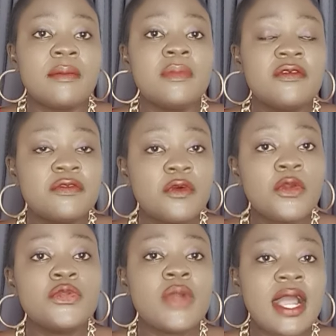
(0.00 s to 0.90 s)
before
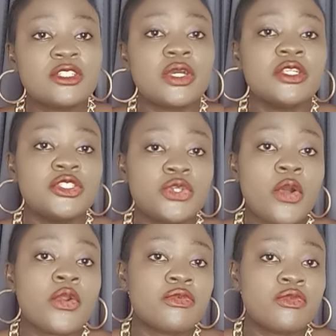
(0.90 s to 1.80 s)
you actually
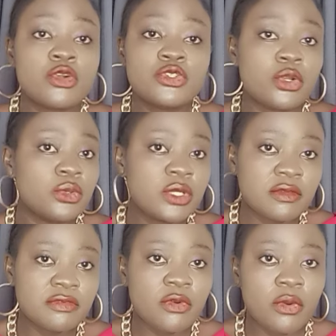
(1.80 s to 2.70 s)
sure of what you're
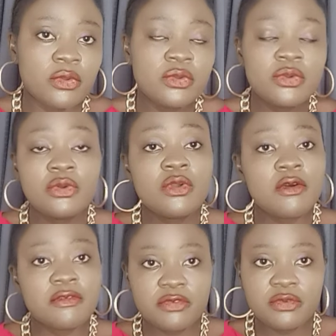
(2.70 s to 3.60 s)
looking for, you look
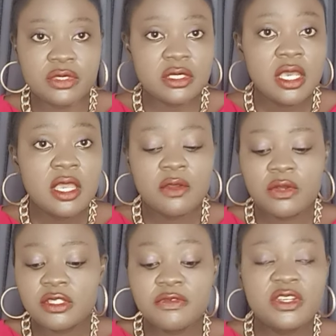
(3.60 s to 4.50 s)
confused.
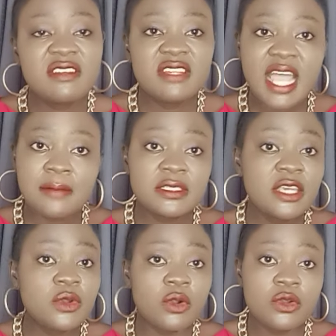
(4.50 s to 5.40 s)
Because if you leave the app, say
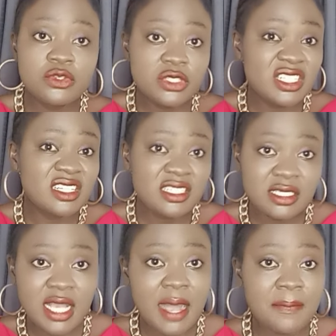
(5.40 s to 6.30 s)
you are going to delete the
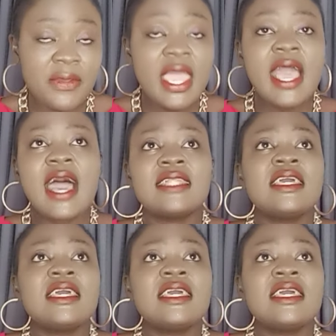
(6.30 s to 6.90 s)
app, and